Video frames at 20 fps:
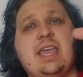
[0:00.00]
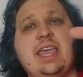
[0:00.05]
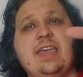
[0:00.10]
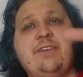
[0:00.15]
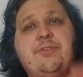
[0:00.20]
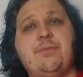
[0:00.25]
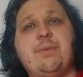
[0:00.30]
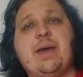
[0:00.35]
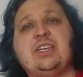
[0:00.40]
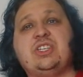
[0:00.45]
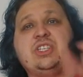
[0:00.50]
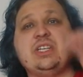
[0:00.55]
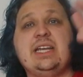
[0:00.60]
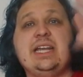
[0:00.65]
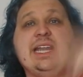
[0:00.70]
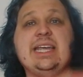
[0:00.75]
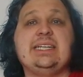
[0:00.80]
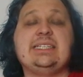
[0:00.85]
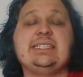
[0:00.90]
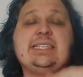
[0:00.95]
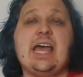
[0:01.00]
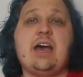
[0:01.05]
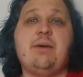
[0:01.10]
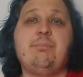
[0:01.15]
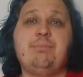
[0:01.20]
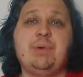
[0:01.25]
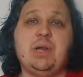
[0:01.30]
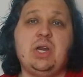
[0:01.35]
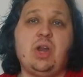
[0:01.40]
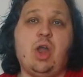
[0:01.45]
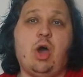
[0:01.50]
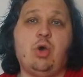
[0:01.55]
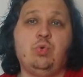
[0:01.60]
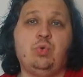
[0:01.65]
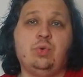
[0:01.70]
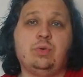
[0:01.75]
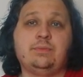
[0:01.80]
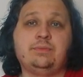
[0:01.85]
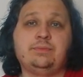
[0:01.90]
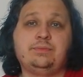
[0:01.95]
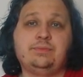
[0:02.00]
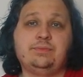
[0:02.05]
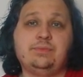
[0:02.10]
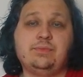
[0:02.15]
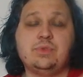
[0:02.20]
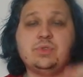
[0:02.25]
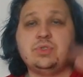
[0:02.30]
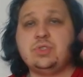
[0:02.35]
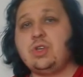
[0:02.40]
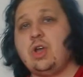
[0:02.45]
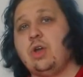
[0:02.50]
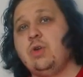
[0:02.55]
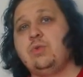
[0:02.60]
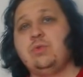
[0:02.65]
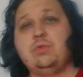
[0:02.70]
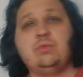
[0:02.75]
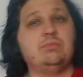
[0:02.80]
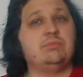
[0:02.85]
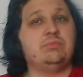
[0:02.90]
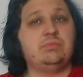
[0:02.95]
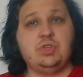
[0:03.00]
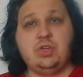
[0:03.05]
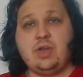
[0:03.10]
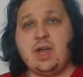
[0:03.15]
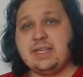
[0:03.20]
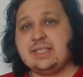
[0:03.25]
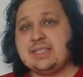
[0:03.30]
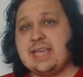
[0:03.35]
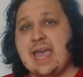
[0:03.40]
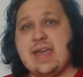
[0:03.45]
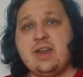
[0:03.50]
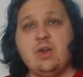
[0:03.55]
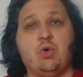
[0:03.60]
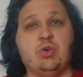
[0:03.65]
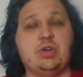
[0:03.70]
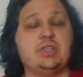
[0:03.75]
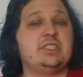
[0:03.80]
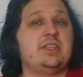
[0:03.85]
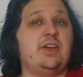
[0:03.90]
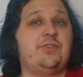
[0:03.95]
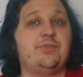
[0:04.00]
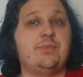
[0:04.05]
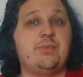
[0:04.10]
information linked down below, so you guys can order stuff